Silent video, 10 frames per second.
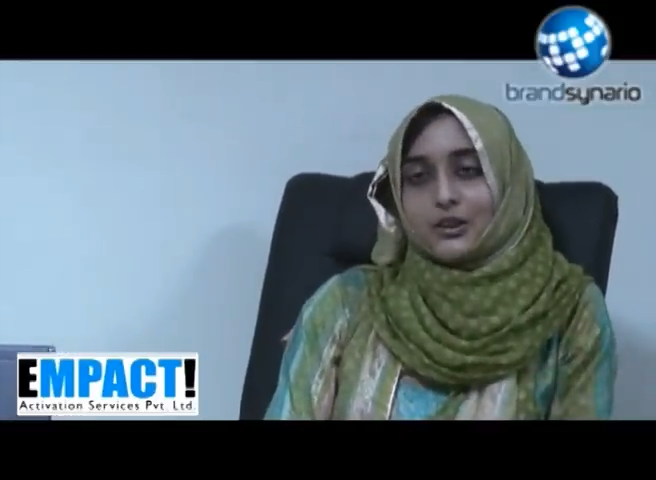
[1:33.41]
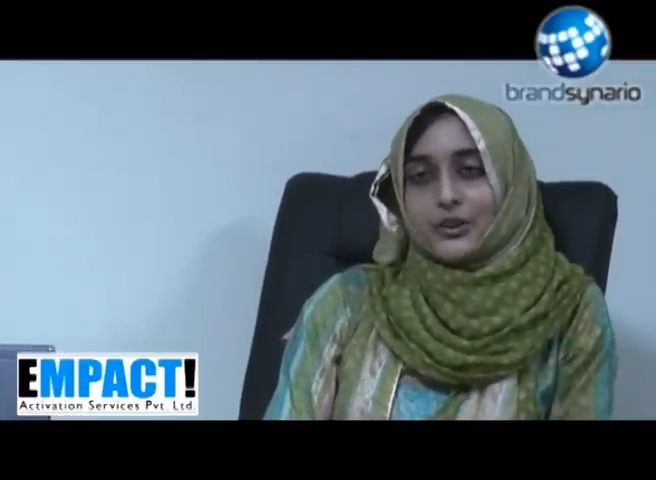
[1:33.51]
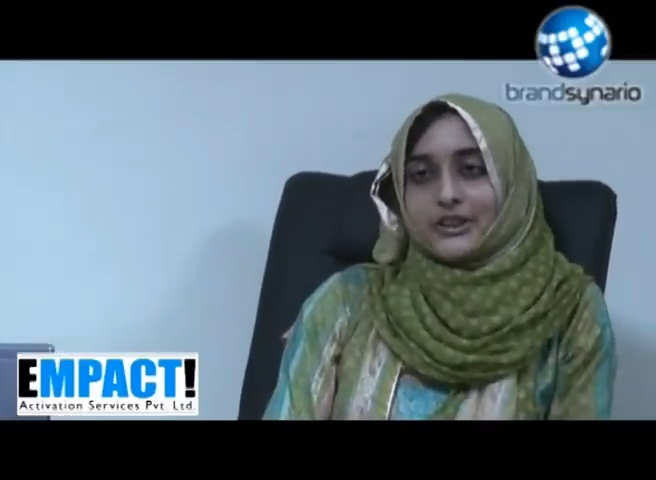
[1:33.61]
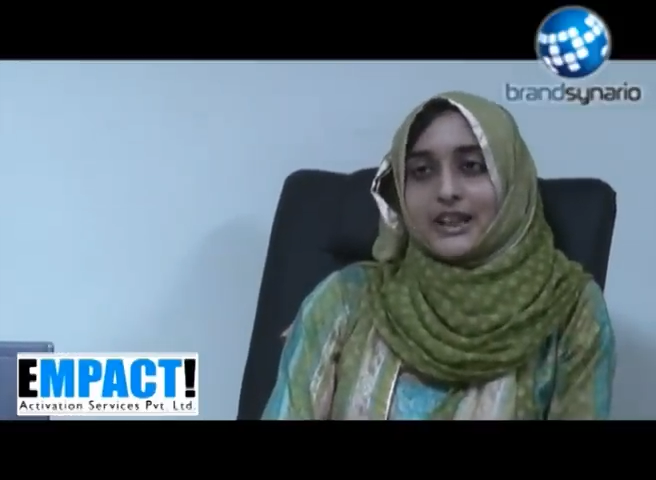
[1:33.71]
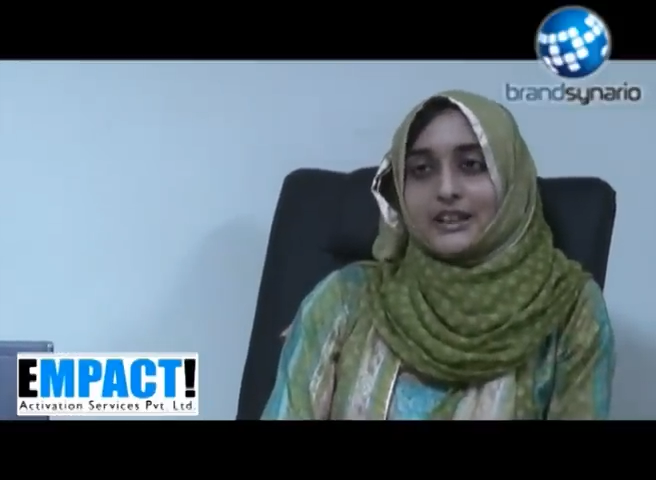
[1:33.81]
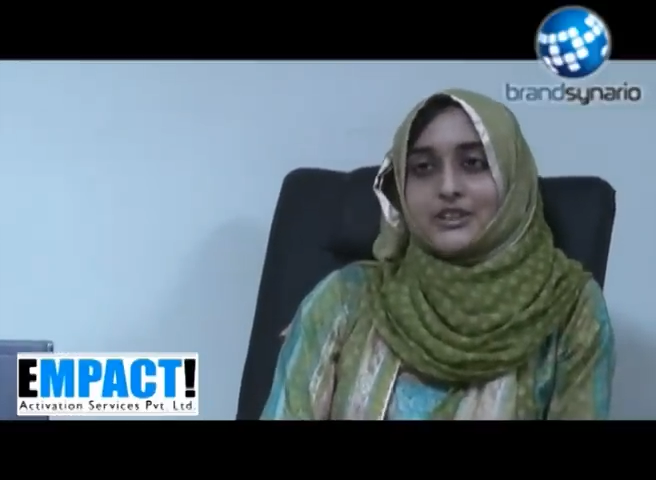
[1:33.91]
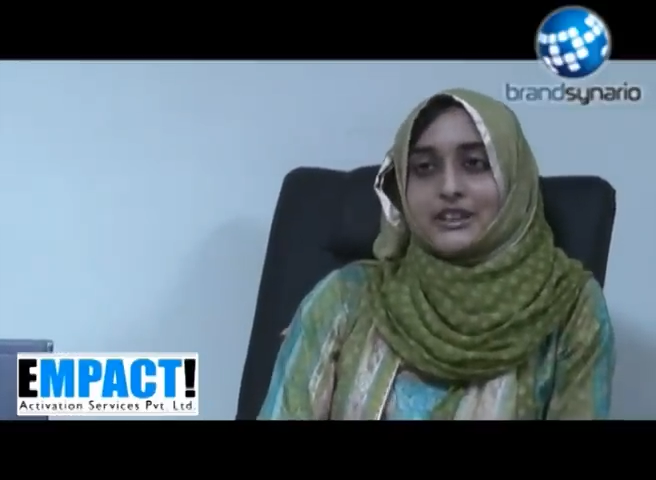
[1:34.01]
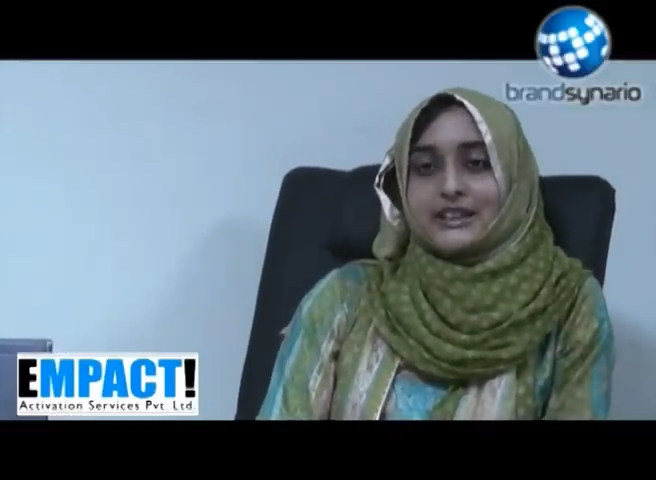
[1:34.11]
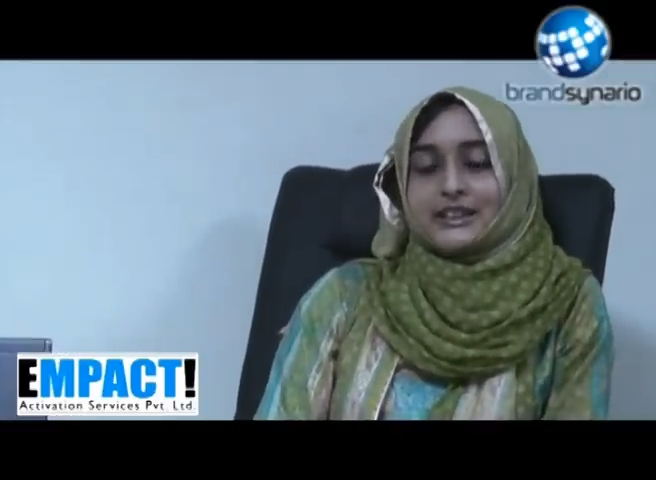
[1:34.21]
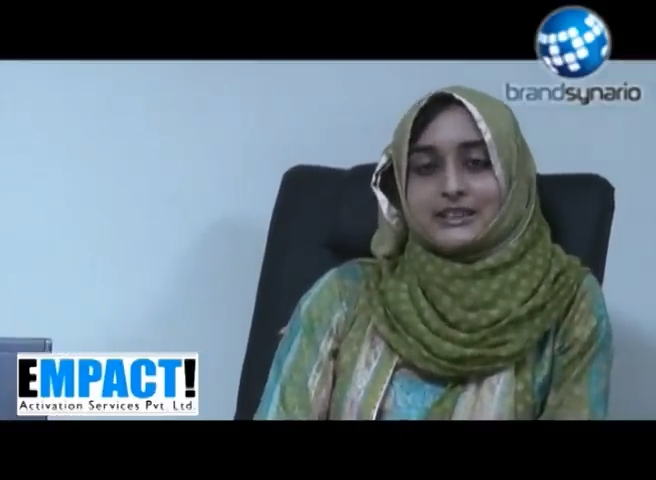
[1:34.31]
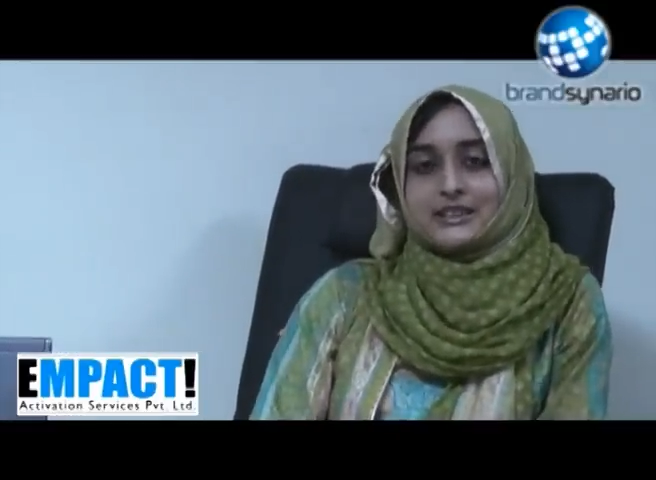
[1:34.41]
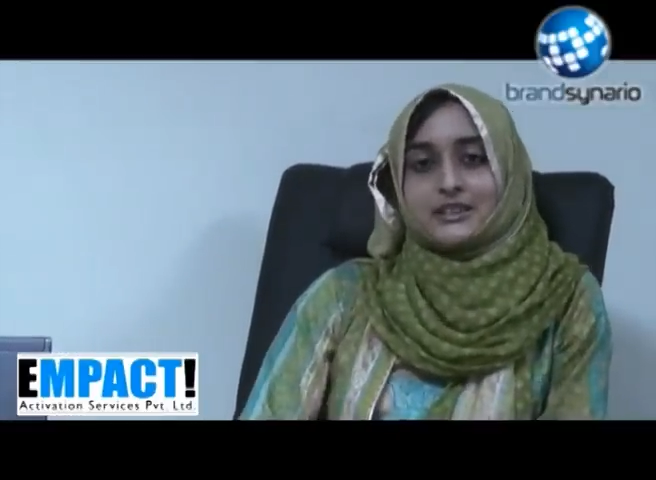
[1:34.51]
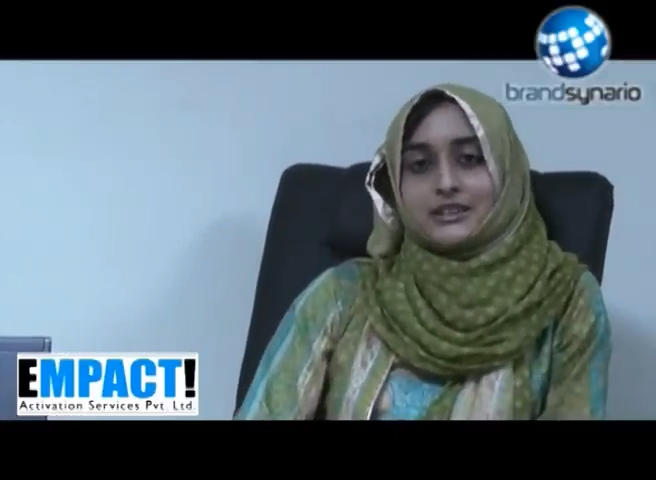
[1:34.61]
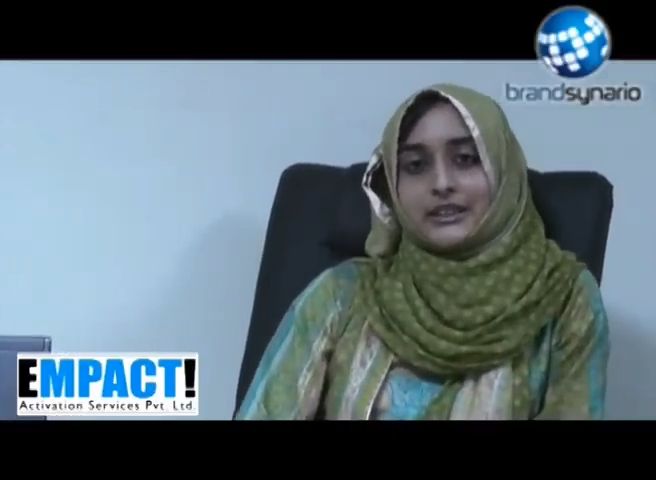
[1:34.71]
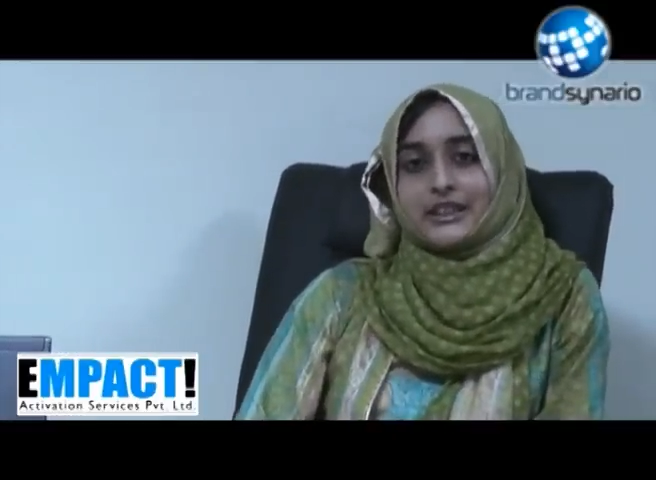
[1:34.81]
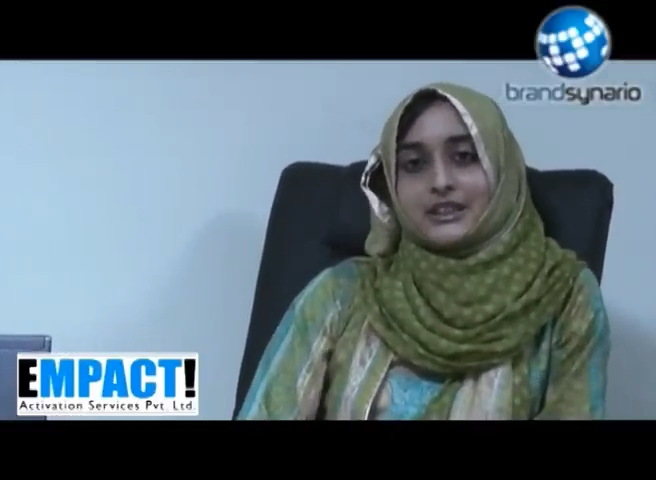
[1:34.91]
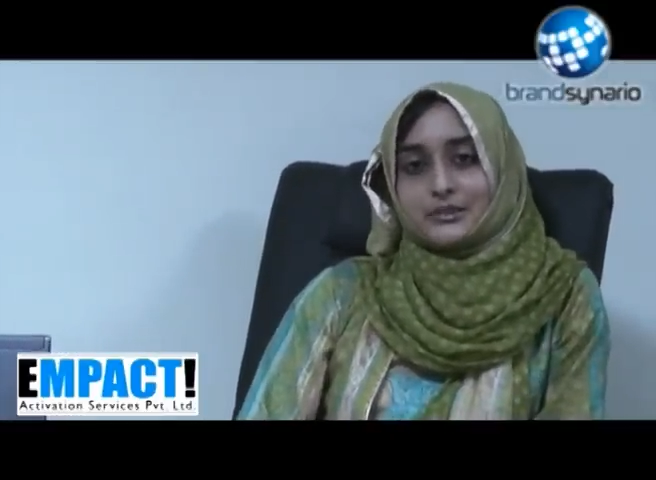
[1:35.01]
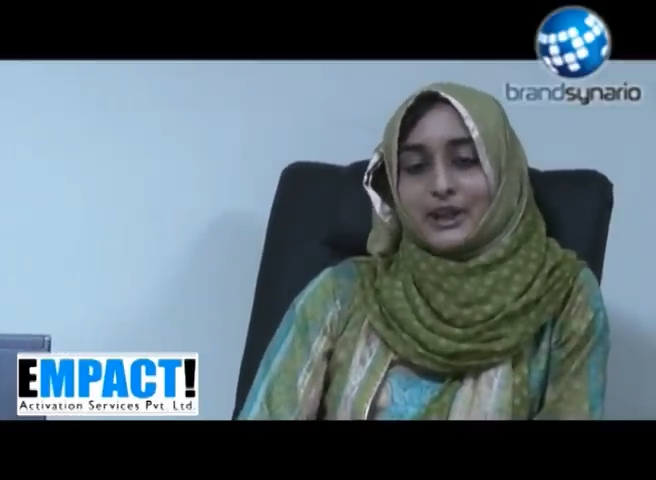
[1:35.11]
When that really isn't the case.